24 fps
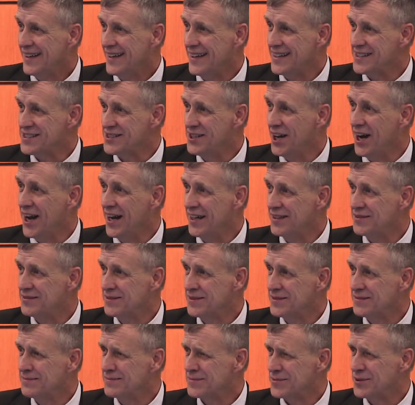And it's not
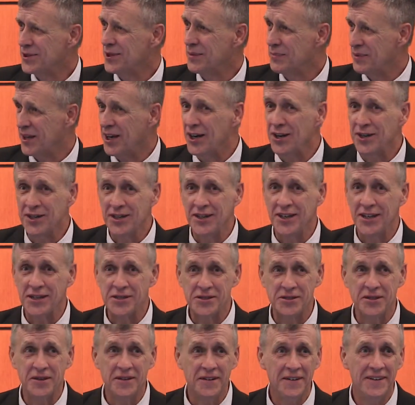turn up the air
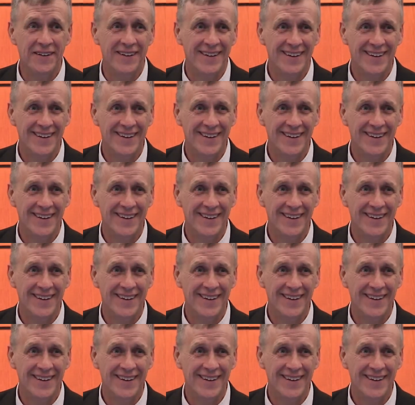conditioner.